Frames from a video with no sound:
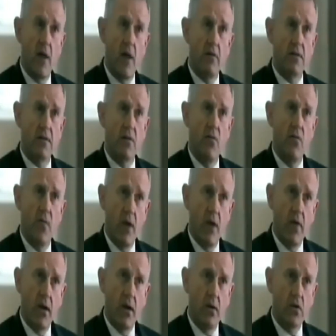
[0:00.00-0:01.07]
there is a
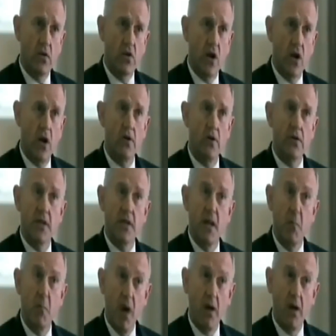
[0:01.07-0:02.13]
very good chance,
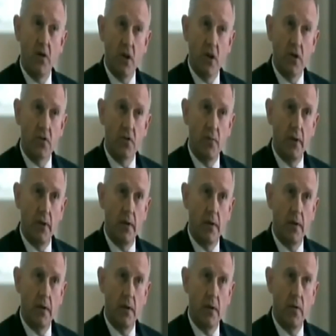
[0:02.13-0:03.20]
in my
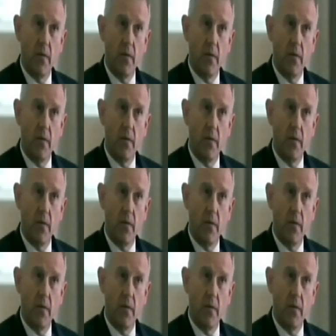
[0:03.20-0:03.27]
judgment,